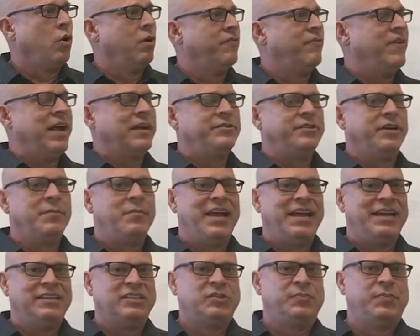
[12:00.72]
or factoring
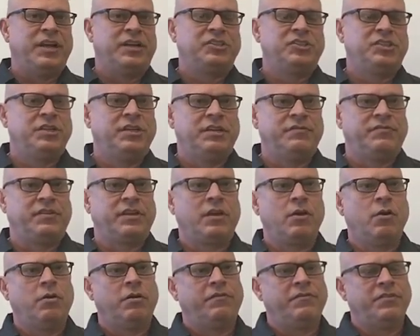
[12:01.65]
by inspection if the
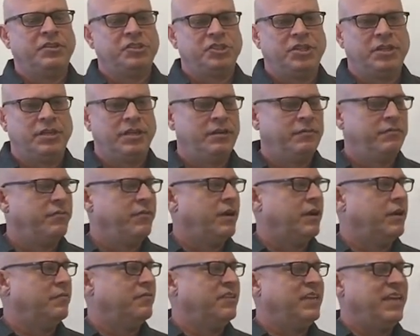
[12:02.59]
coefficient in
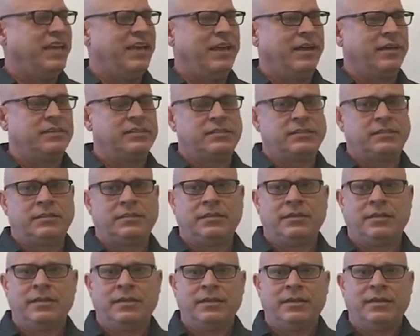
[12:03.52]
front of the x
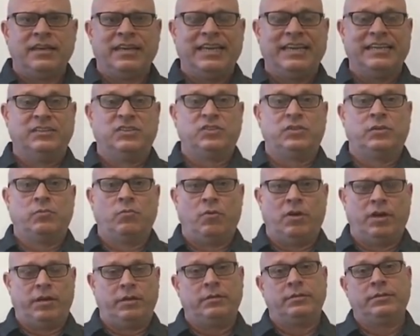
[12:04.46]
is
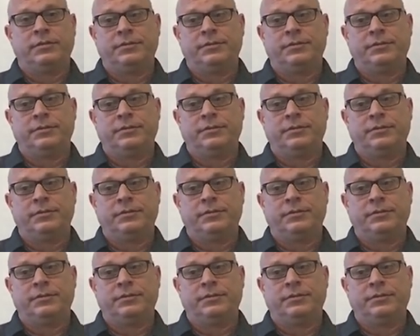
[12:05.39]
1.